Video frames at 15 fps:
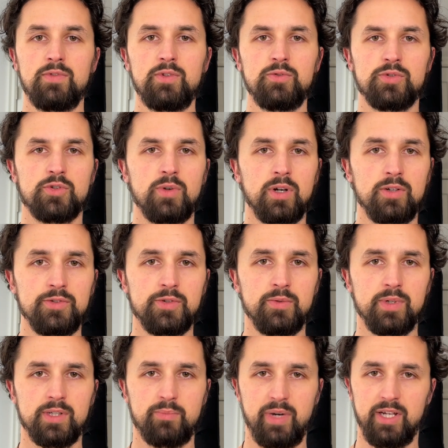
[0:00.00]
you struggle to
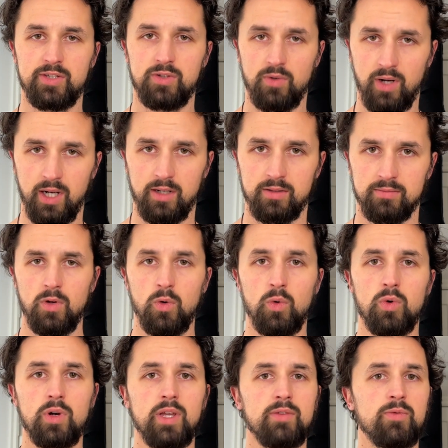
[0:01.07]
express your anger,
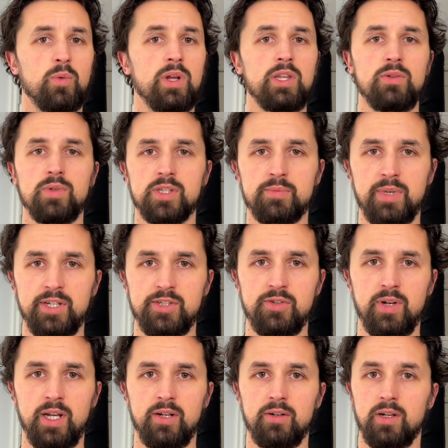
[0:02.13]
or if when you express your
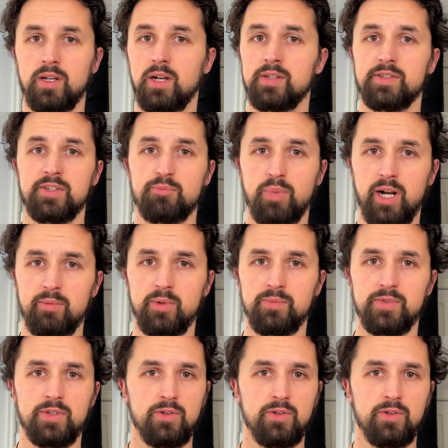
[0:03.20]
anger it causes problems in